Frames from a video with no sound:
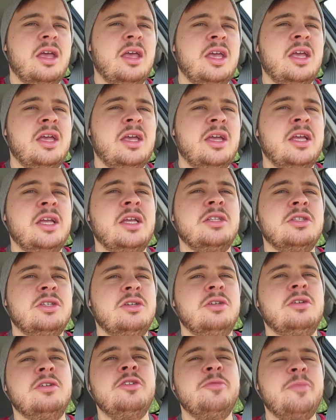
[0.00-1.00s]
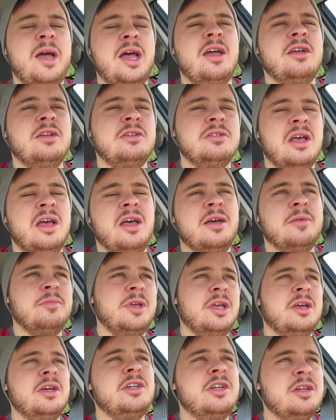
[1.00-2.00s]
In two miles, I'm
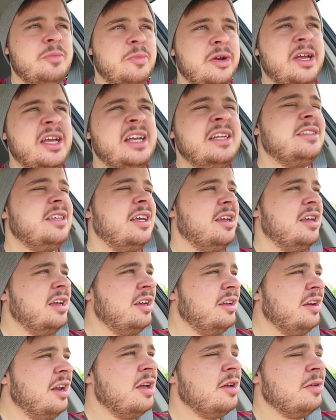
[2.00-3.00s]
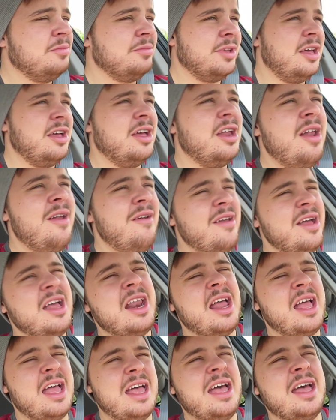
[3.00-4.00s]
gonna break down, I'm gonna
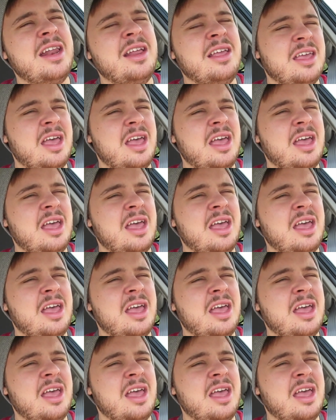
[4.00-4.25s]
run out of